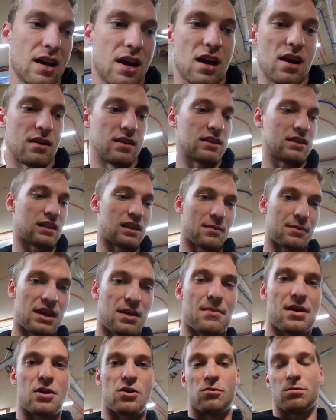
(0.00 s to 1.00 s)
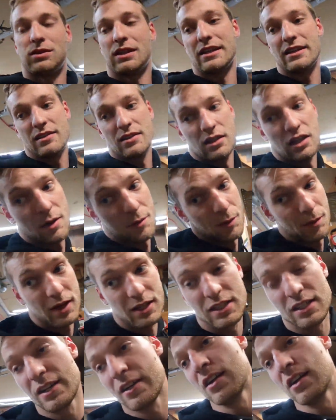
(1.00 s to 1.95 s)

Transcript: until I get my own place in a couple months